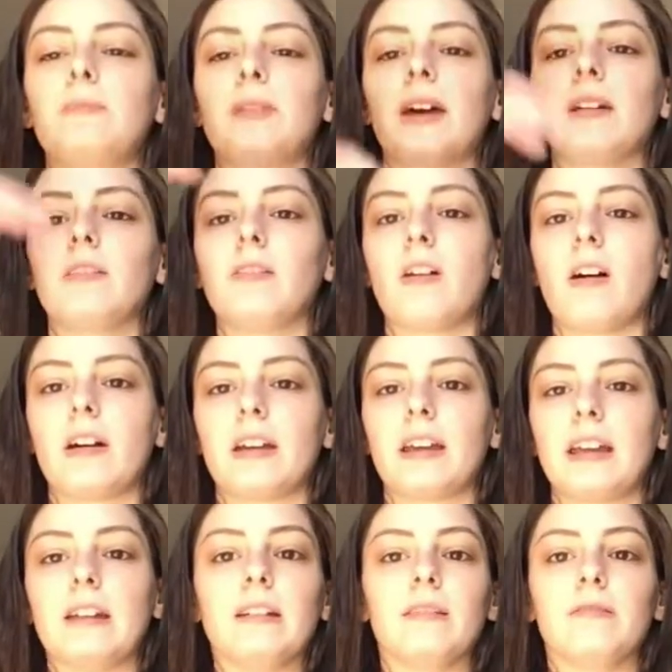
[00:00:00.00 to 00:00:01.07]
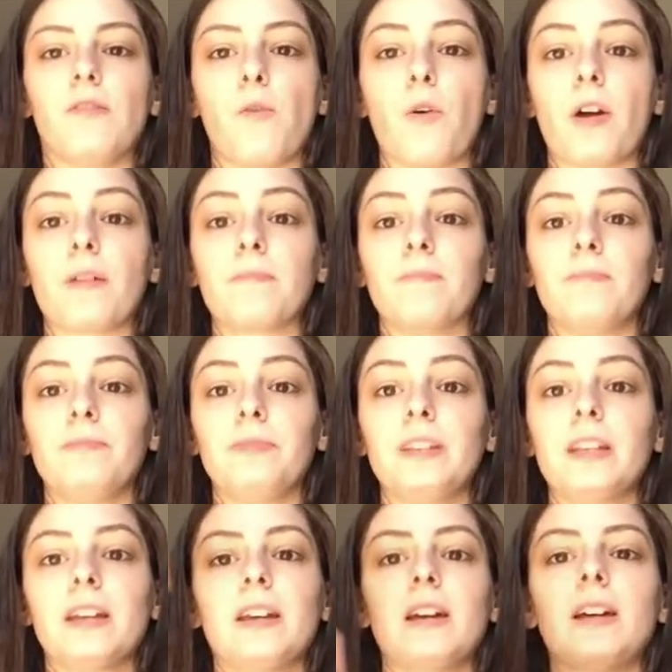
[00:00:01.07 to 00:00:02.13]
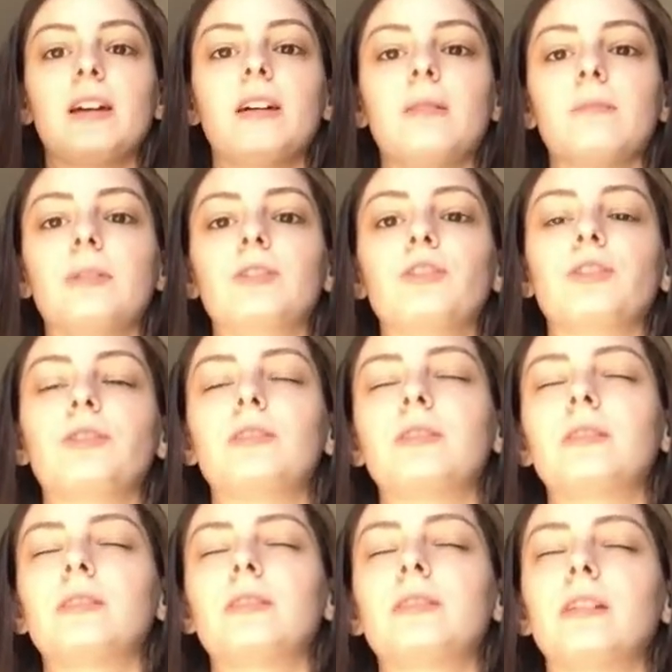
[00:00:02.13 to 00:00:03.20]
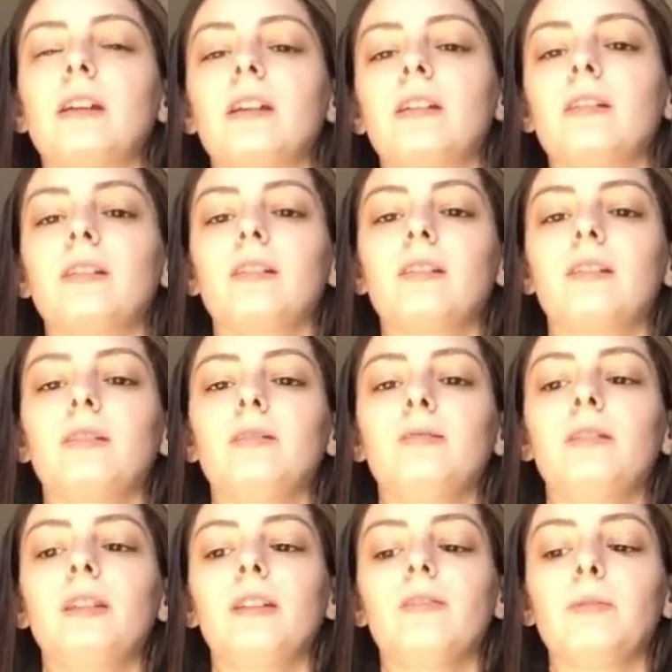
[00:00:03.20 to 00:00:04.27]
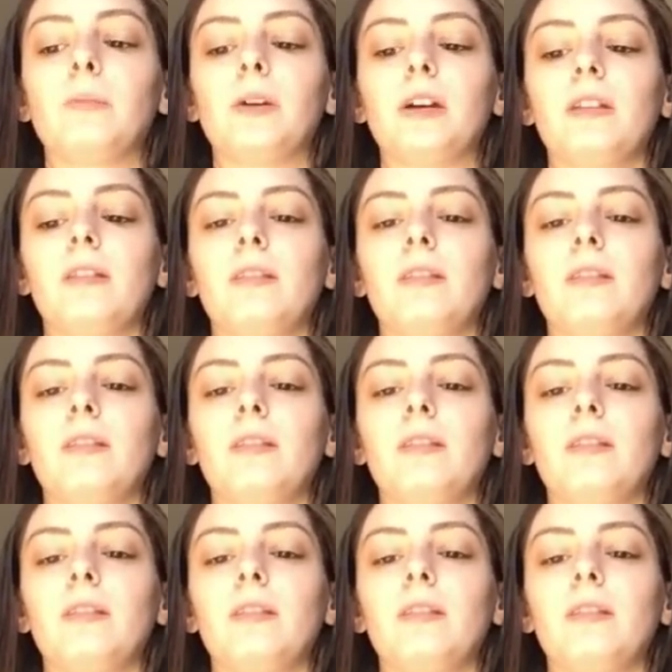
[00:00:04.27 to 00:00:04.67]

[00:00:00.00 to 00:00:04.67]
that elongated form, but just sink with every breath.